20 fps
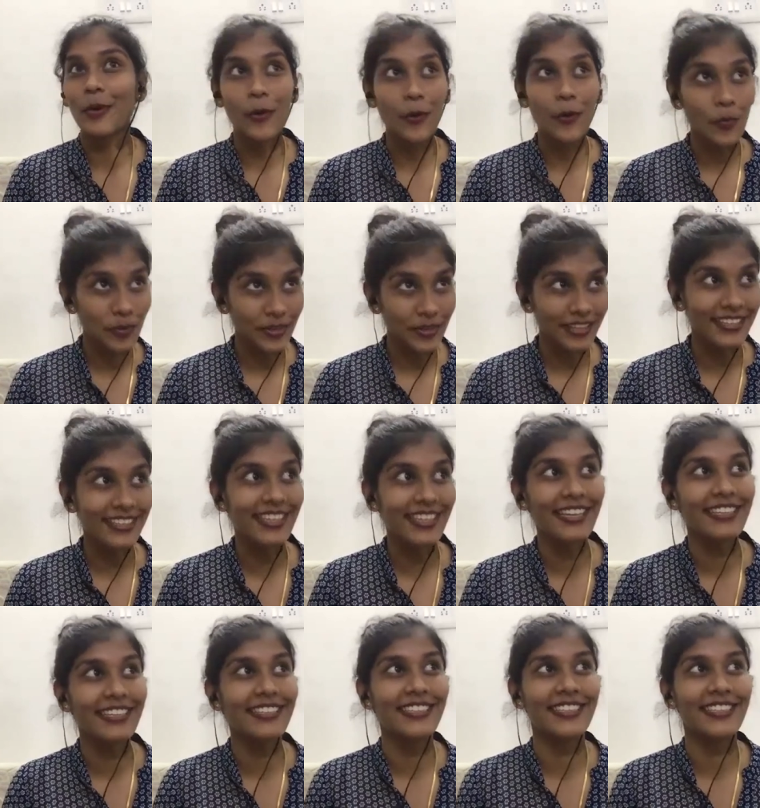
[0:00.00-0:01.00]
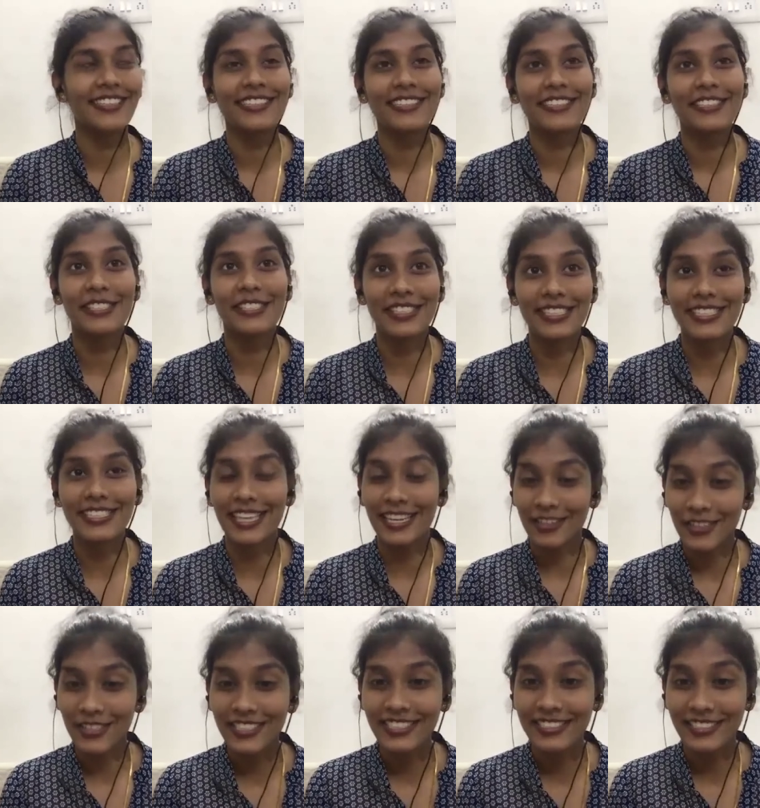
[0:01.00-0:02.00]
hoping that she's
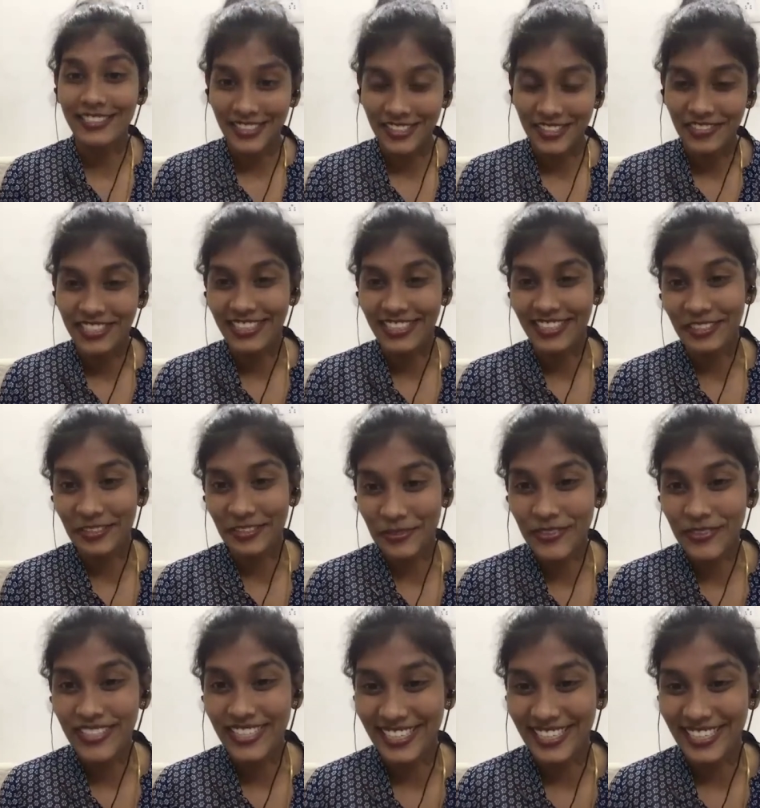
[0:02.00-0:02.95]
actually achieving that goal